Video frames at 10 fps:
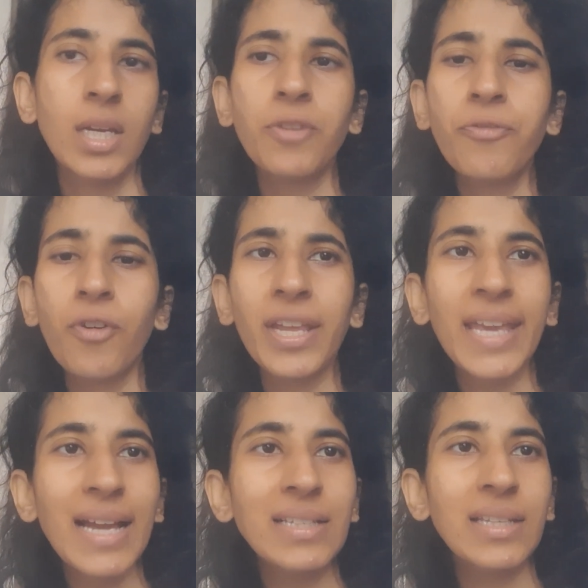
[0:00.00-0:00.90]
You
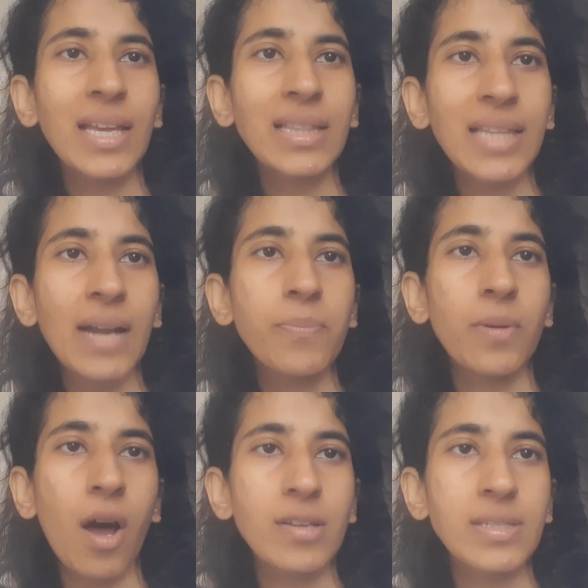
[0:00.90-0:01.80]
forget in that
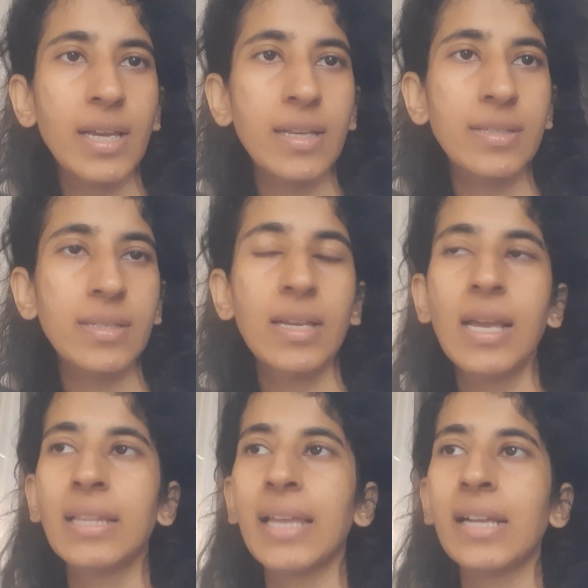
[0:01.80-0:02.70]
process
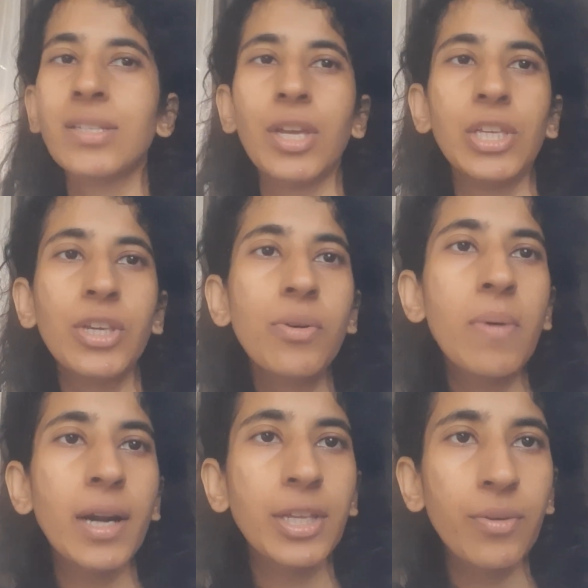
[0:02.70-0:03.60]
that
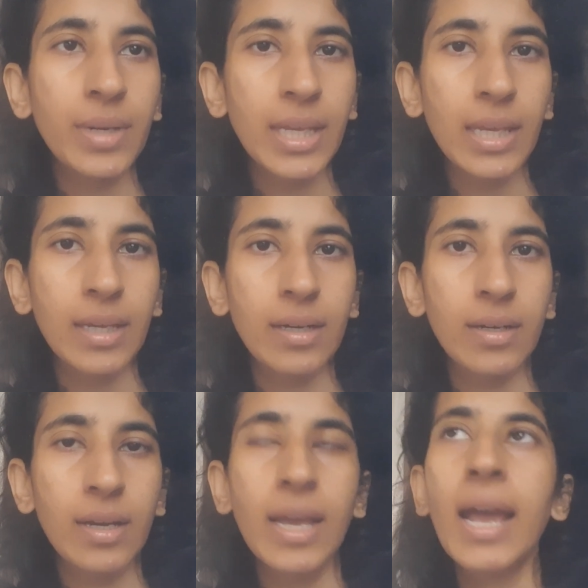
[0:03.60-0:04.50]
you are unique.
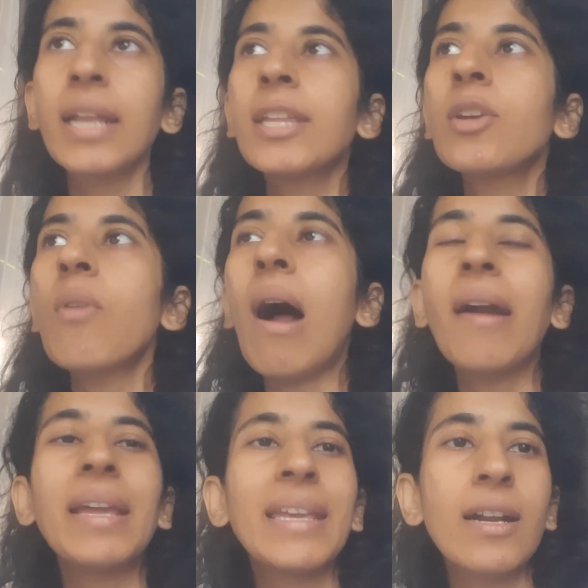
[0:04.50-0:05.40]
And you
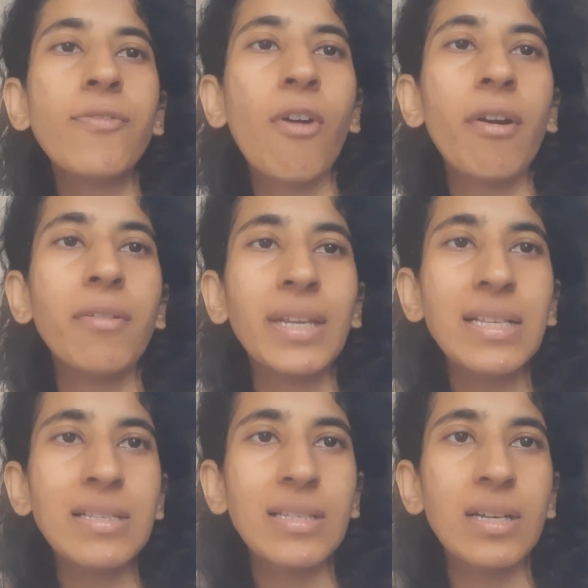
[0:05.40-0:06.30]
are here for a
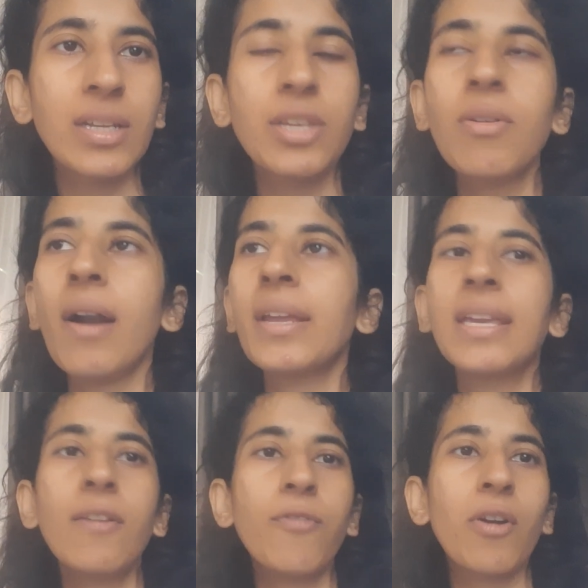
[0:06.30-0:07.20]
reason. You are
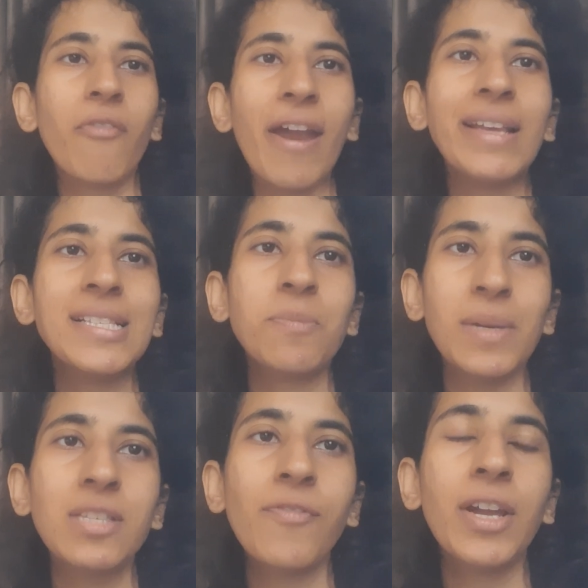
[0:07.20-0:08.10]
here for a very
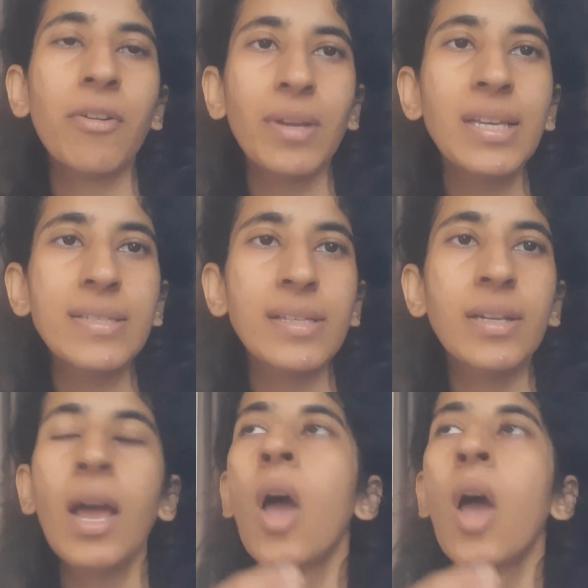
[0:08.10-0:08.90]
specific reason.